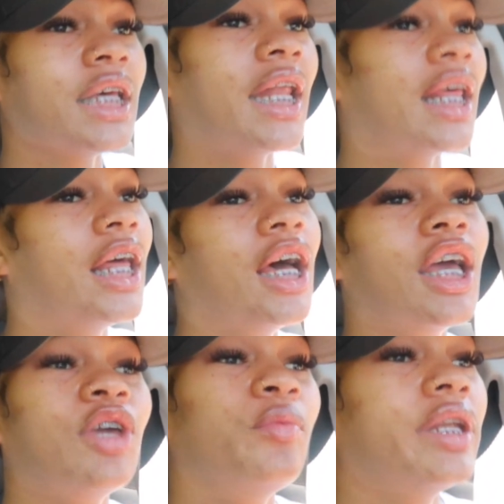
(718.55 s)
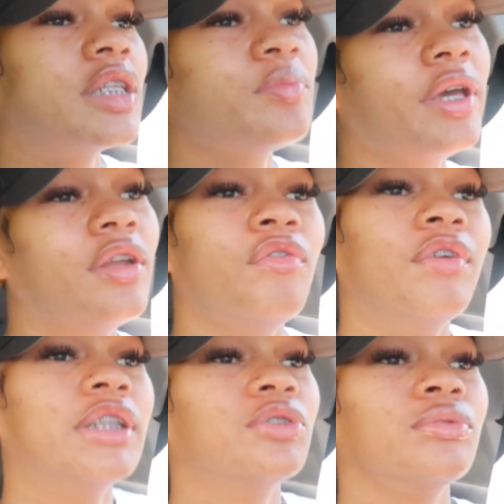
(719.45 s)
say they love you when it's
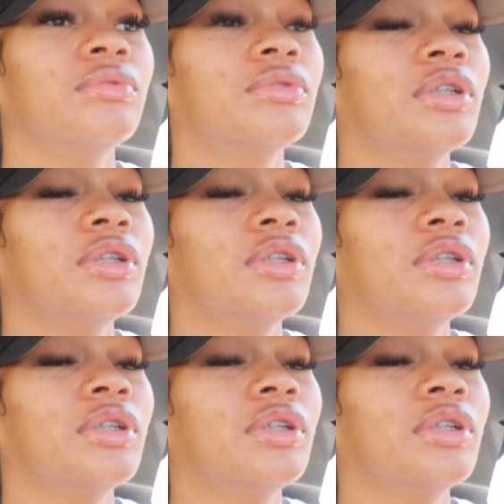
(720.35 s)
beneficial,